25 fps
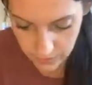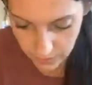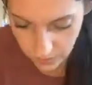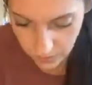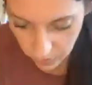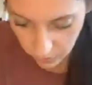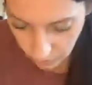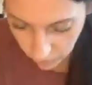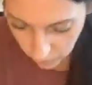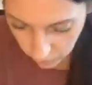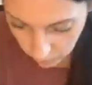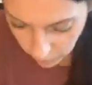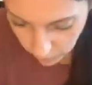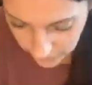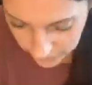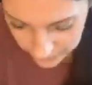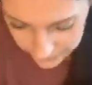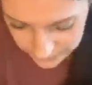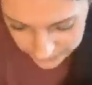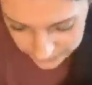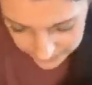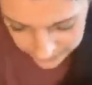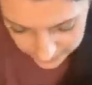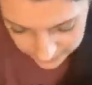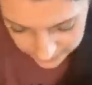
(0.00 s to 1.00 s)
You can
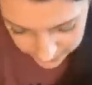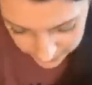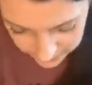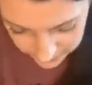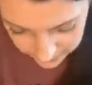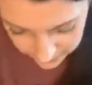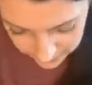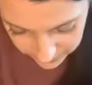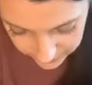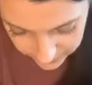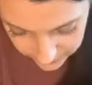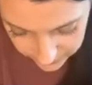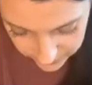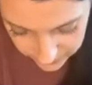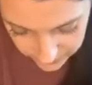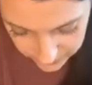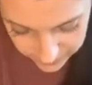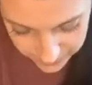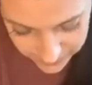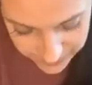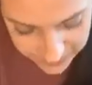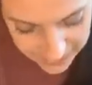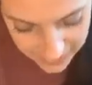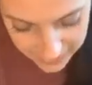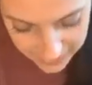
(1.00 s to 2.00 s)
always
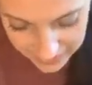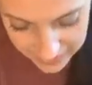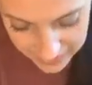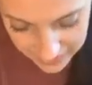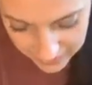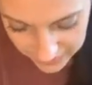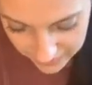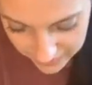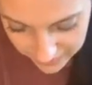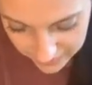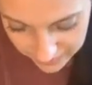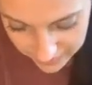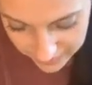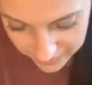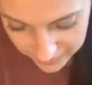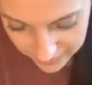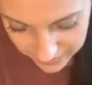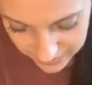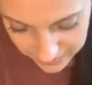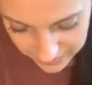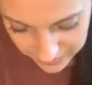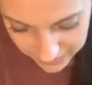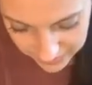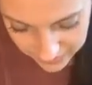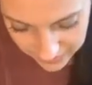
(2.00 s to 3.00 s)
sand it
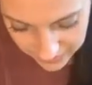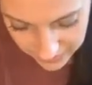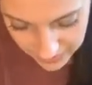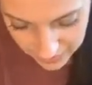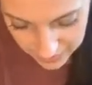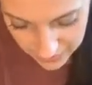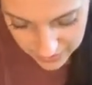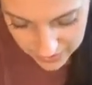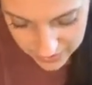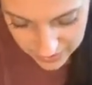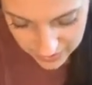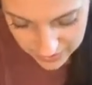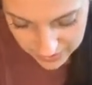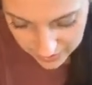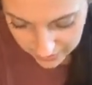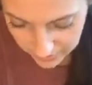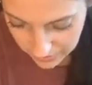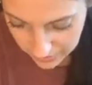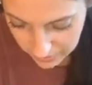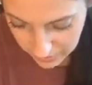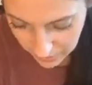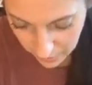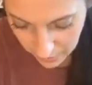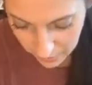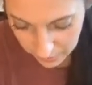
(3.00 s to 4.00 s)
if it
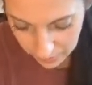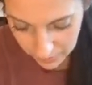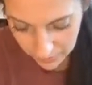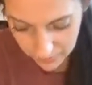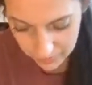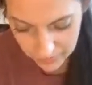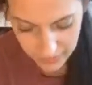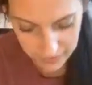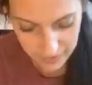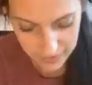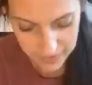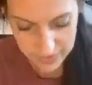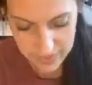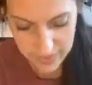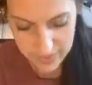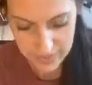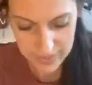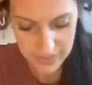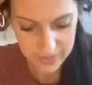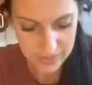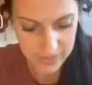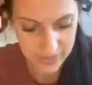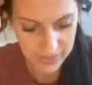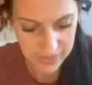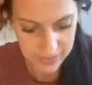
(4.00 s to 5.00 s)
doesn't come out
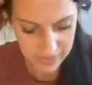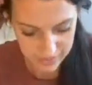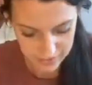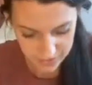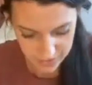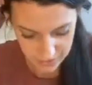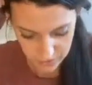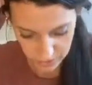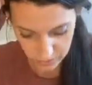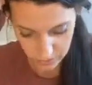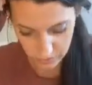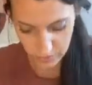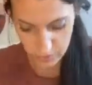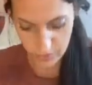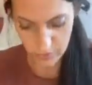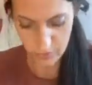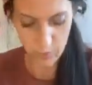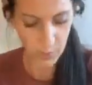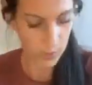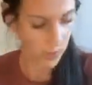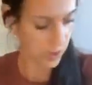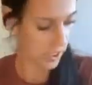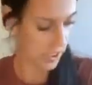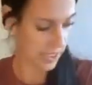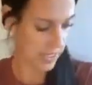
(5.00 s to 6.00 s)
perfect, so
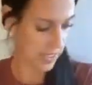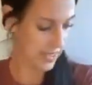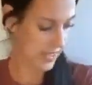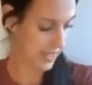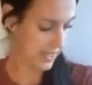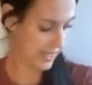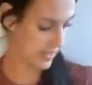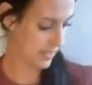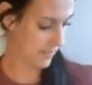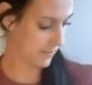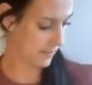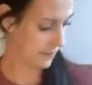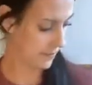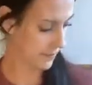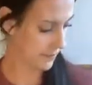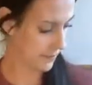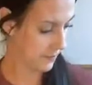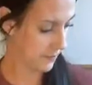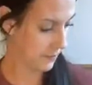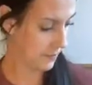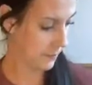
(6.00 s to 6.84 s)
no worries.